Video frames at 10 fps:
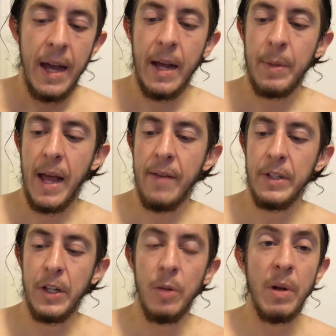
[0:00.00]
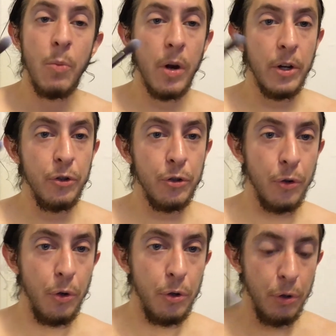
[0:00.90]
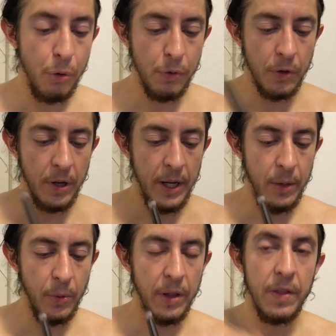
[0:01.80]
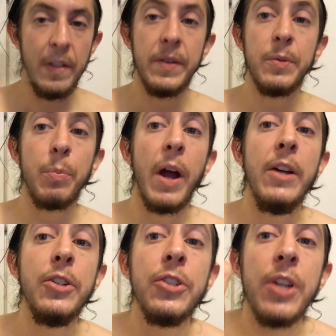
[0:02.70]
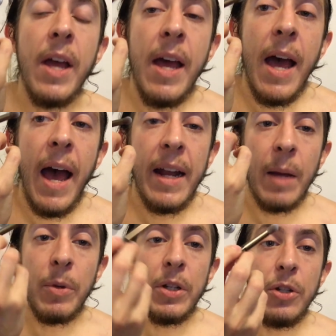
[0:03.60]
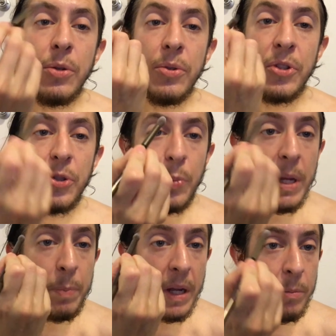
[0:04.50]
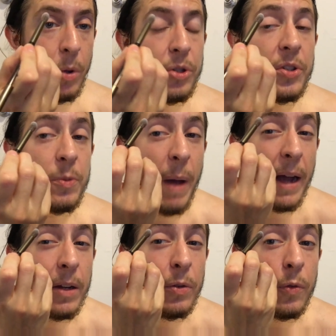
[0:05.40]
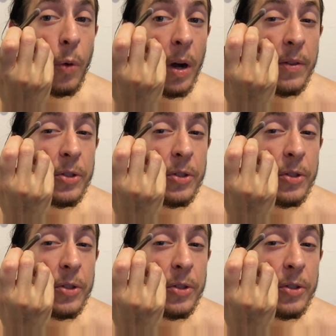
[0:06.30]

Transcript: And I'm going to have a little bit more control over it with this brush, and I'm going to use sweeping motions back and forth.